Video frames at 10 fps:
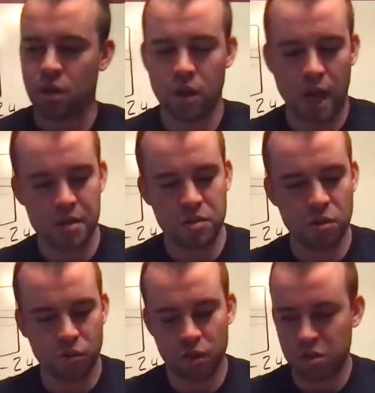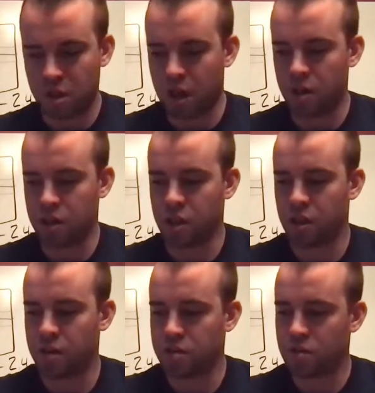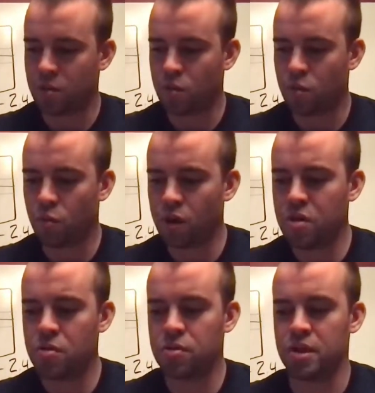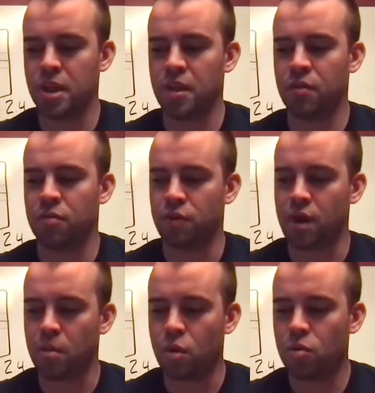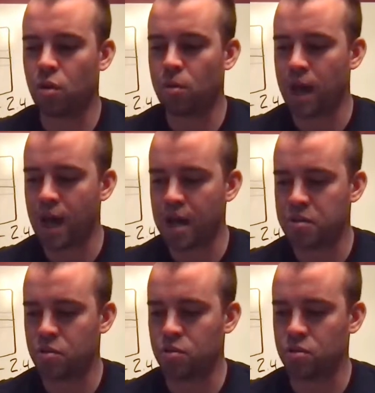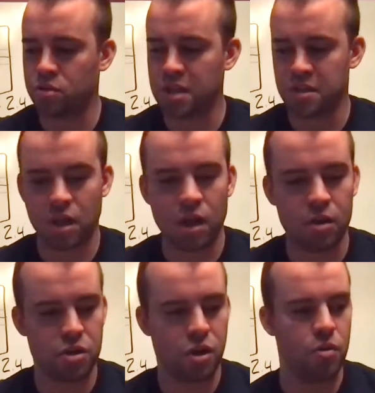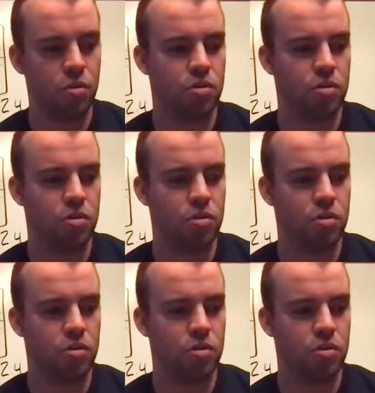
high school versus college here is what are you seeing from Oklahoma high schools as a college coach?